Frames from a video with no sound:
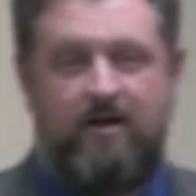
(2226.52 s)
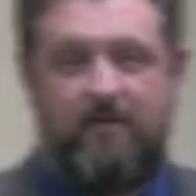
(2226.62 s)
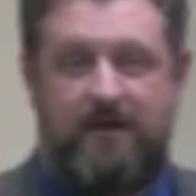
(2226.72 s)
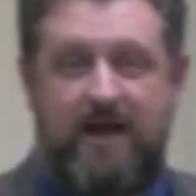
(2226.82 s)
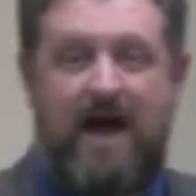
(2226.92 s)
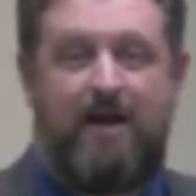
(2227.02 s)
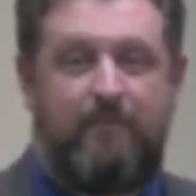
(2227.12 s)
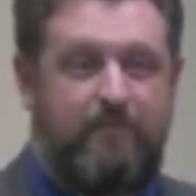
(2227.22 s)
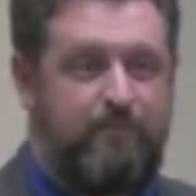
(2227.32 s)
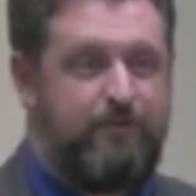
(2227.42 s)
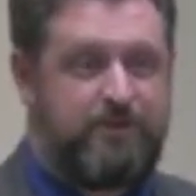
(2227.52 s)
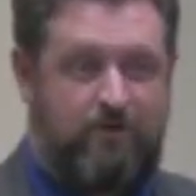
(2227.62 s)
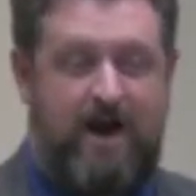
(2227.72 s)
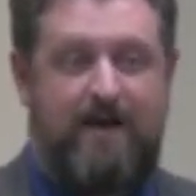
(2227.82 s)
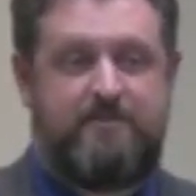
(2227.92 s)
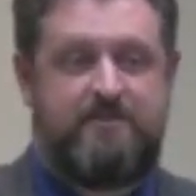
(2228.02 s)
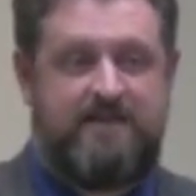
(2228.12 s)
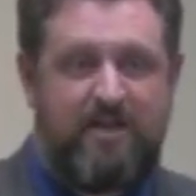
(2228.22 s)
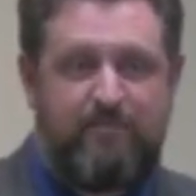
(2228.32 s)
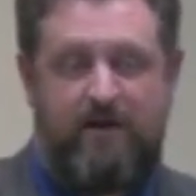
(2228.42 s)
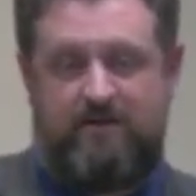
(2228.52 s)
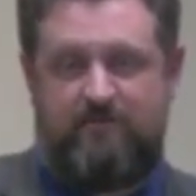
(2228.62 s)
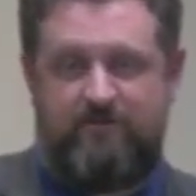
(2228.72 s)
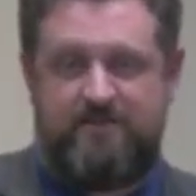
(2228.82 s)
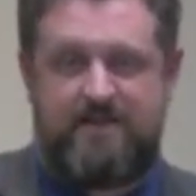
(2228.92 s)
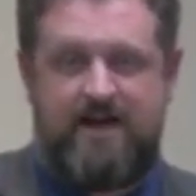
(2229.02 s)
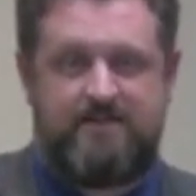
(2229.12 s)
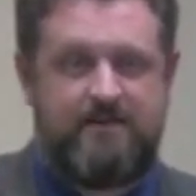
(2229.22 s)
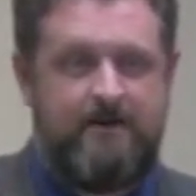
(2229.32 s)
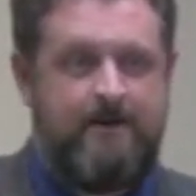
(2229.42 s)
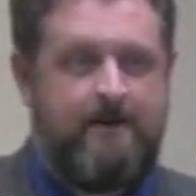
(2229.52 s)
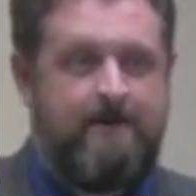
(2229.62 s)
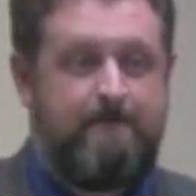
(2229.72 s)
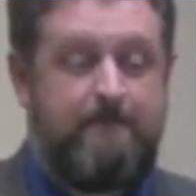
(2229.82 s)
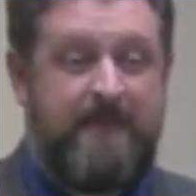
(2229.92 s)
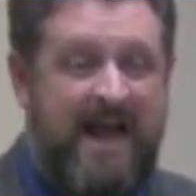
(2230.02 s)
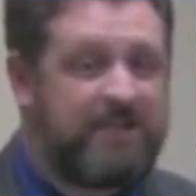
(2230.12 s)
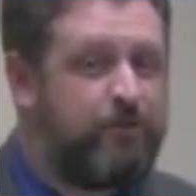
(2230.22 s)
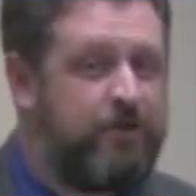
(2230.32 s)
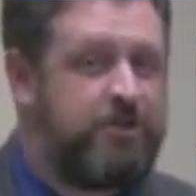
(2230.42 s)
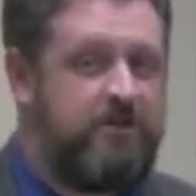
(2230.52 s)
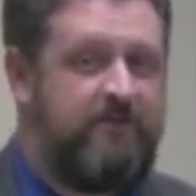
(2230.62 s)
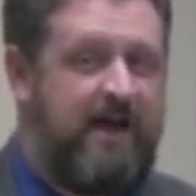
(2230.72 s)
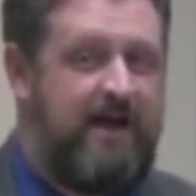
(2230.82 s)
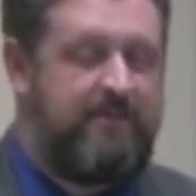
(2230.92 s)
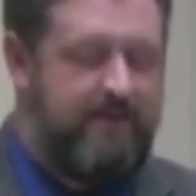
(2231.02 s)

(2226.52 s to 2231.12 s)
I mean, God prescribes the death penalty for these guys. That's what it should have ha